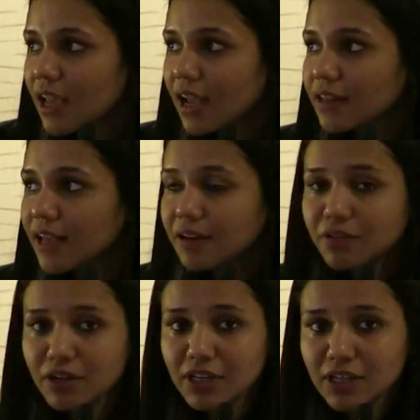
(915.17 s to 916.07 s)
And that
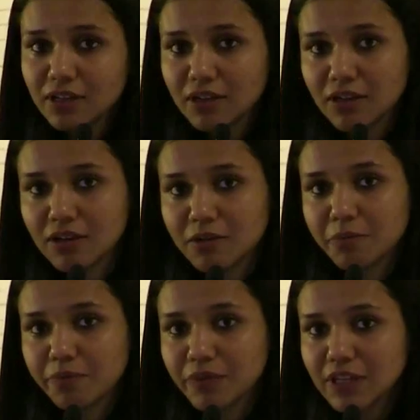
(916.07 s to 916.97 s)
really
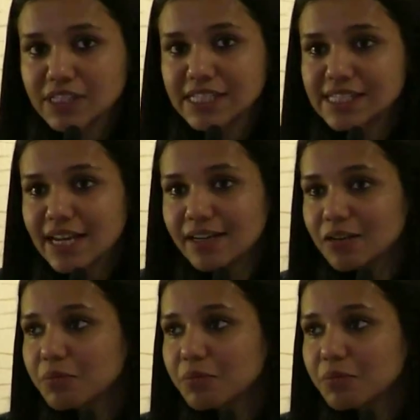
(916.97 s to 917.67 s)
is exciting